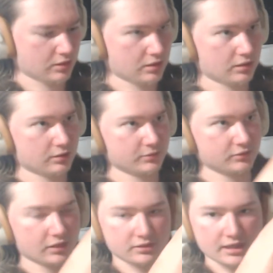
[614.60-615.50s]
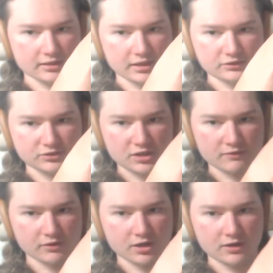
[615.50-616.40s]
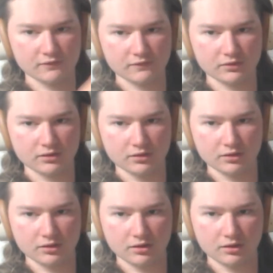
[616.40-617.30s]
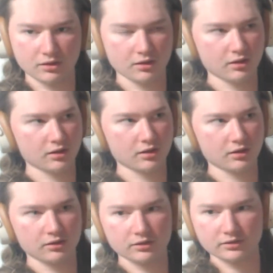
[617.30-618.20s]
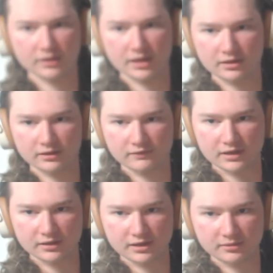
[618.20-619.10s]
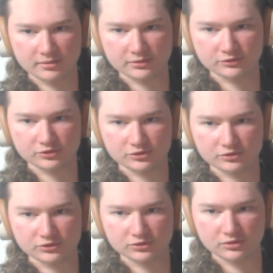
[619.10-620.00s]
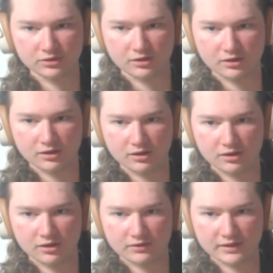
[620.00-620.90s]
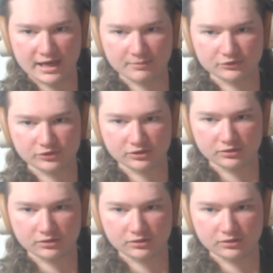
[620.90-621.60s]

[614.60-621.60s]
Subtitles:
Let me take that lens cover off. Look at that. I'm able to choose the aperture.